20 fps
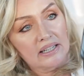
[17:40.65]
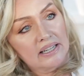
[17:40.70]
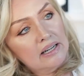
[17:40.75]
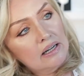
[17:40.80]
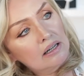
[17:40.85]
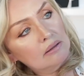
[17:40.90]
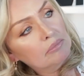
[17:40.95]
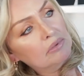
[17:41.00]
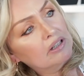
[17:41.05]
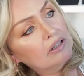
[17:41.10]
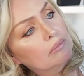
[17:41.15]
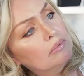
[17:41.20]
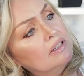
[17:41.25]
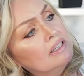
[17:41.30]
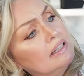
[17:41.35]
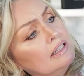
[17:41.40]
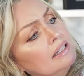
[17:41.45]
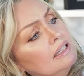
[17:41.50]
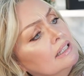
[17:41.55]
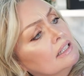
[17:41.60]
Now I'd be a
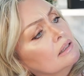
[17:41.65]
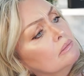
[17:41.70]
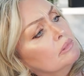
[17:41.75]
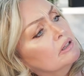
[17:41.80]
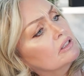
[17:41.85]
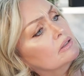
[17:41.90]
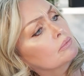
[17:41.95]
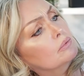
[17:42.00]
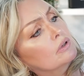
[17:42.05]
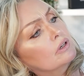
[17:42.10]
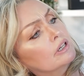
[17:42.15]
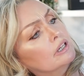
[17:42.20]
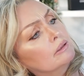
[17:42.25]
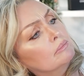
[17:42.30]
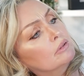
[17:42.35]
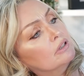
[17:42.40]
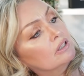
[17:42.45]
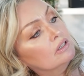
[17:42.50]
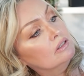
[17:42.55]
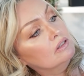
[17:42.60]
little bit worried,
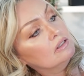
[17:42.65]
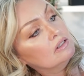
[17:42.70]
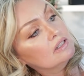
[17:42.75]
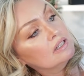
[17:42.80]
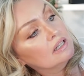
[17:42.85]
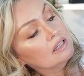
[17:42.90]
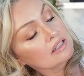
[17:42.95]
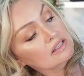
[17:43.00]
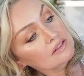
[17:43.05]
but it looks like